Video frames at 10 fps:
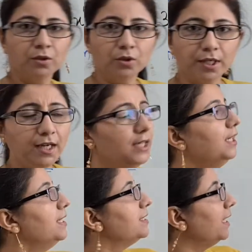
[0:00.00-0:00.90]
Okay.
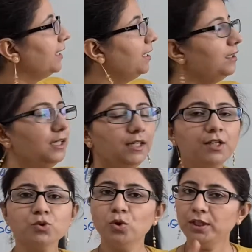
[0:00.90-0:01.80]
Second thing
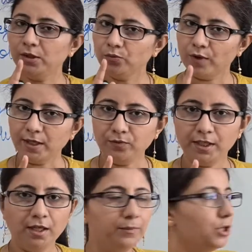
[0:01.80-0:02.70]
is only one
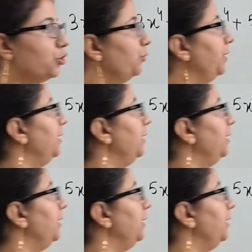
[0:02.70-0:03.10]
variable should be